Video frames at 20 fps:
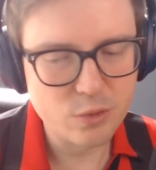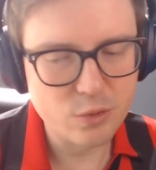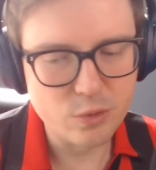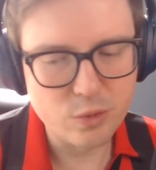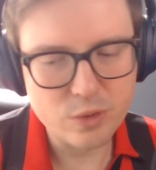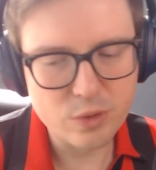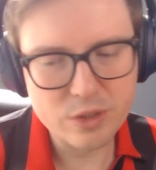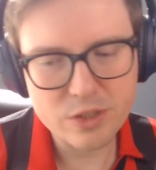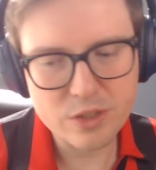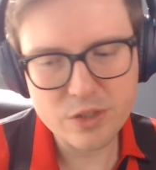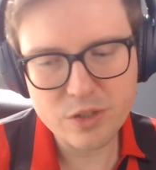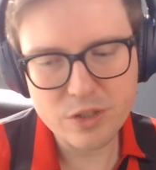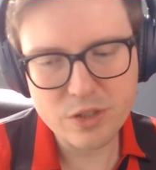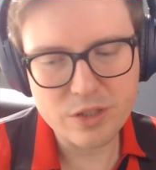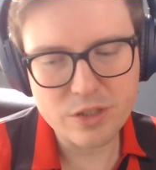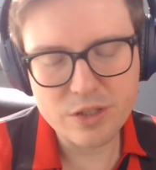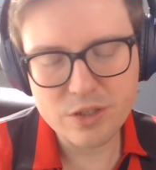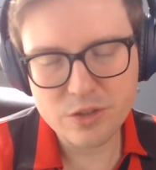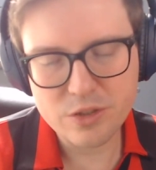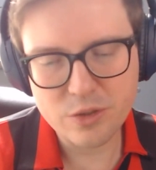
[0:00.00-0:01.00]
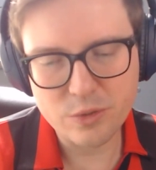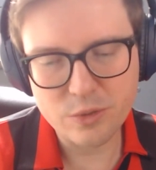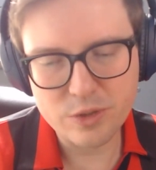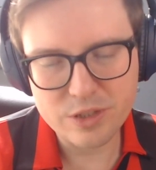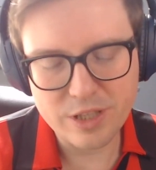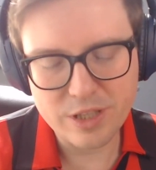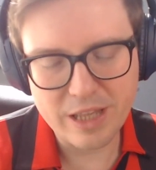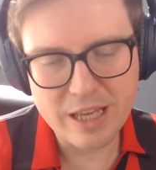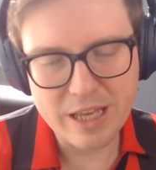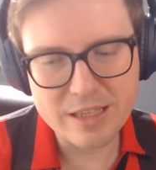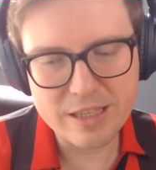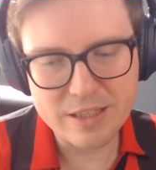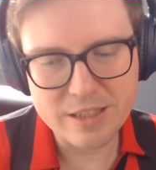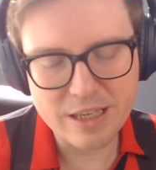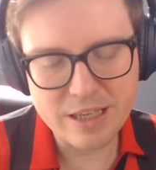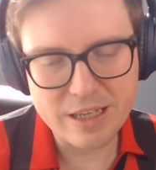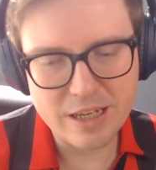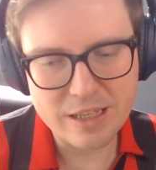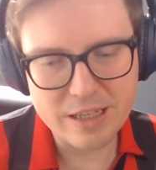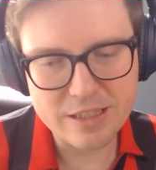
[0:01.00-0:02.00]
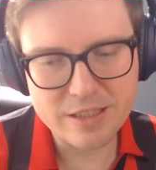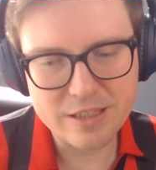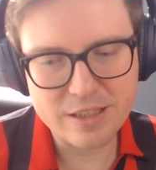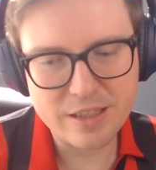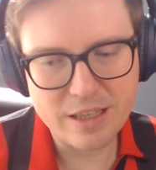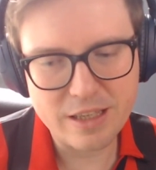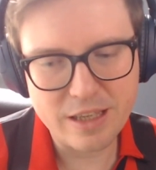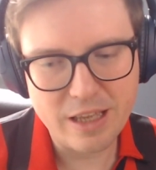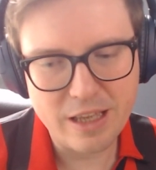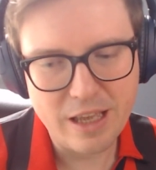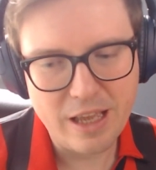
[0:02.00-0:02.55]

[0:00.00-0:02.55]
so that is, and it's.